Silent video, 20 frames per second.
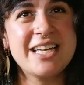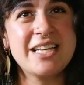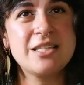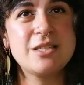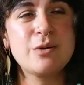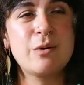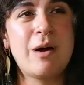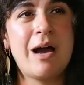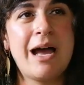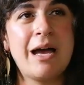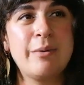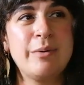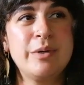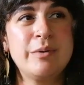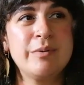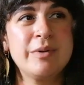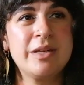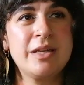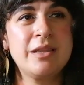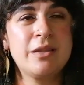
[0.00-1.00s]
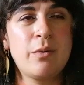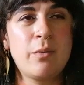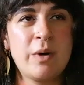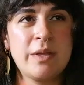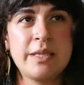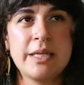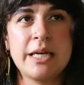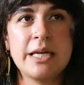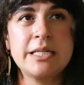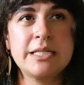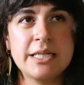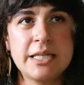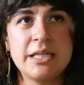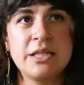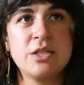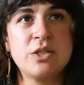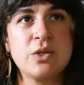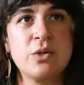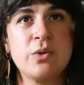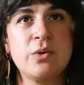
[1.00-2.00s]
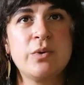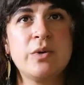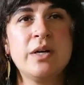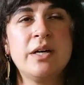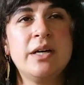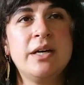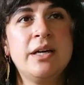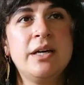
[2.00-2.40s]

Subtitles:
And so I would really, the one thing I didn't do,